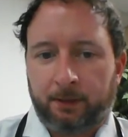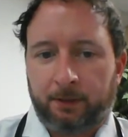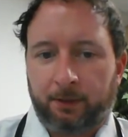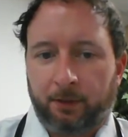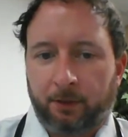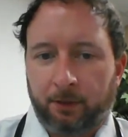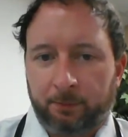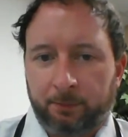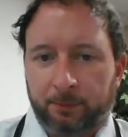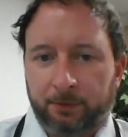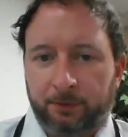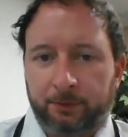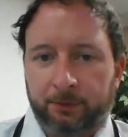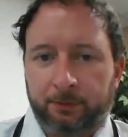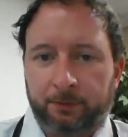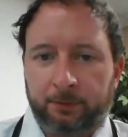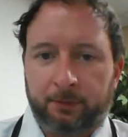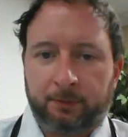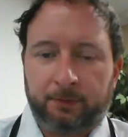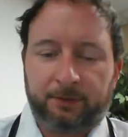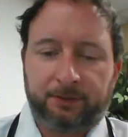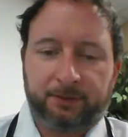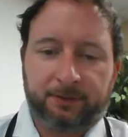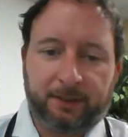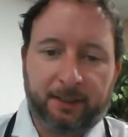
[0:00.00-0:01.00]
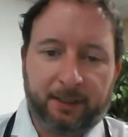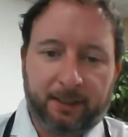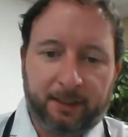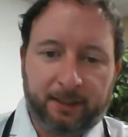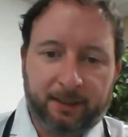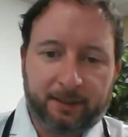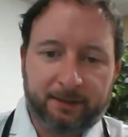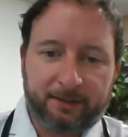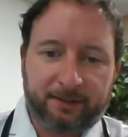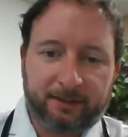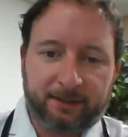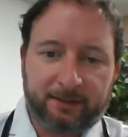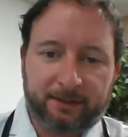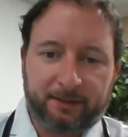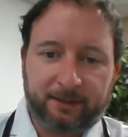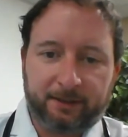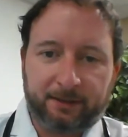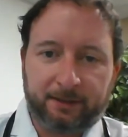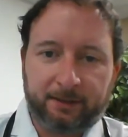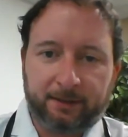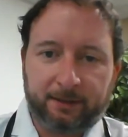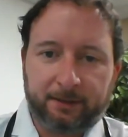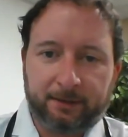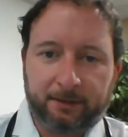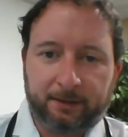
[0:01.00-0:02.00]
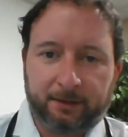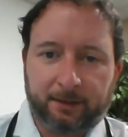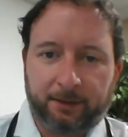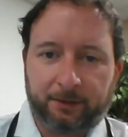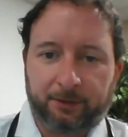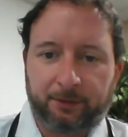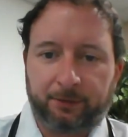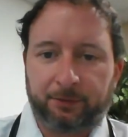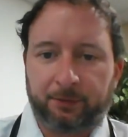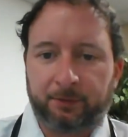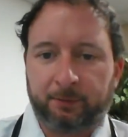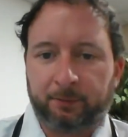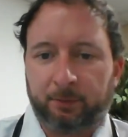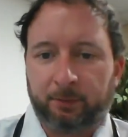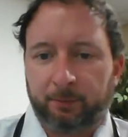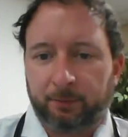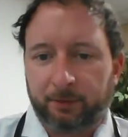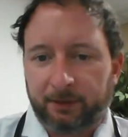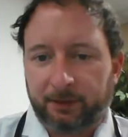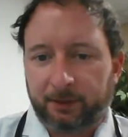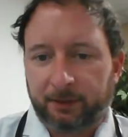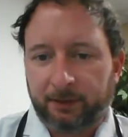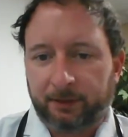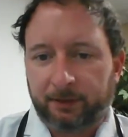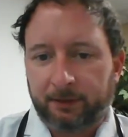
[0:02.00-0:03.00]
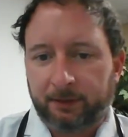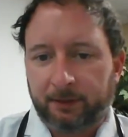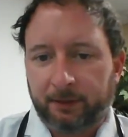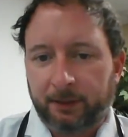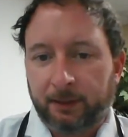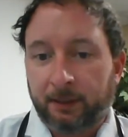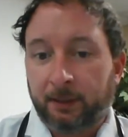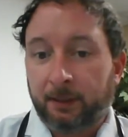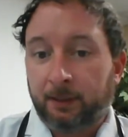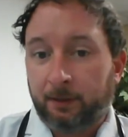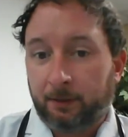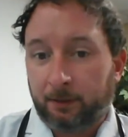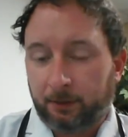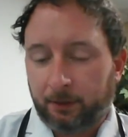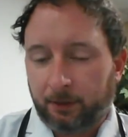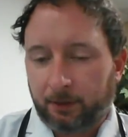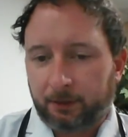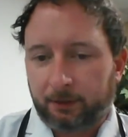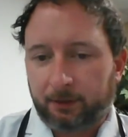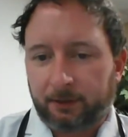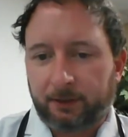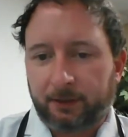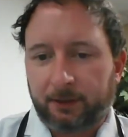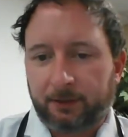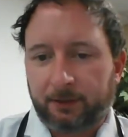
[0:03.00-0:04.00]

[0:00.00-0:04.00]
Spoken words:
Code blue, stat head CT, intracerebral bleed, luckily